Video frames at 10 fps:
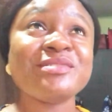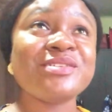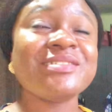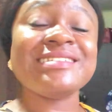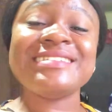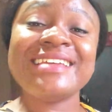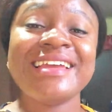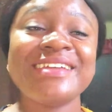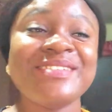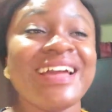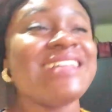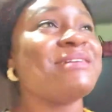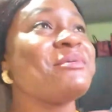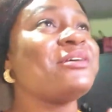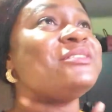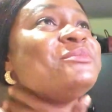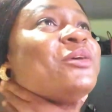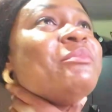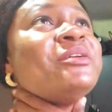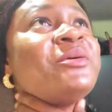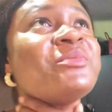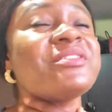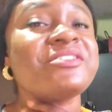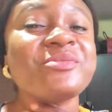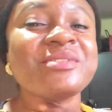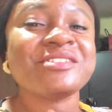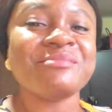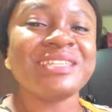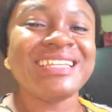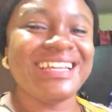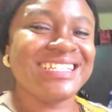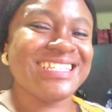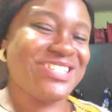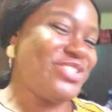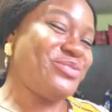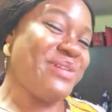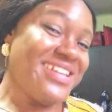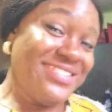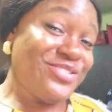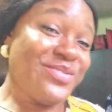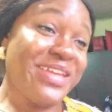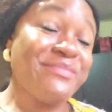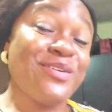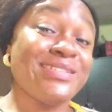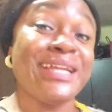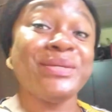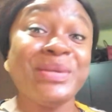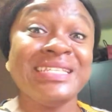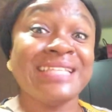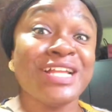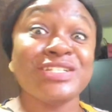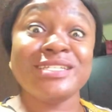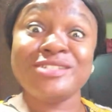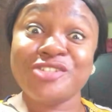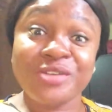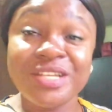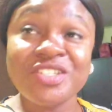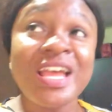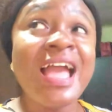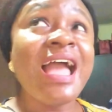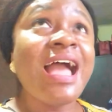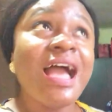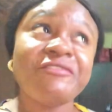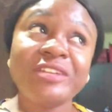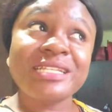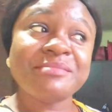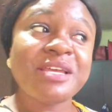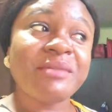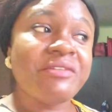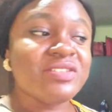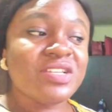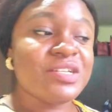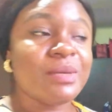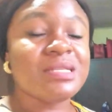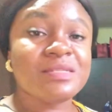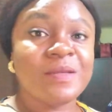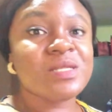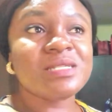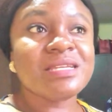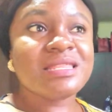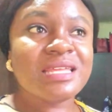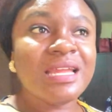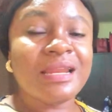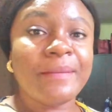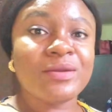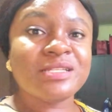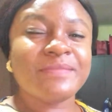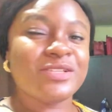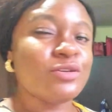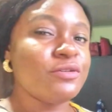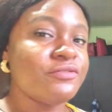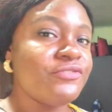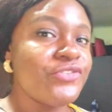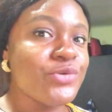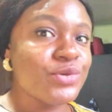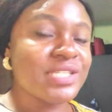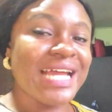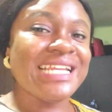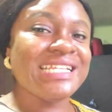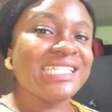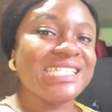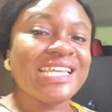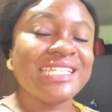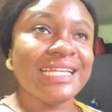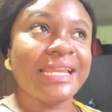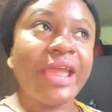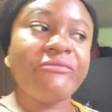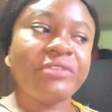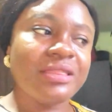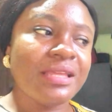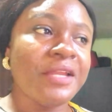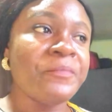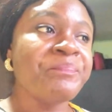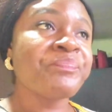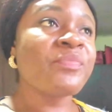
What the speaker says: So today, you guys, I'm coming on with you with something that is strange, okay? Because I know it is actually strange. I've tried to make my research about this particular thing, about this particular fruit and its seeds and everything.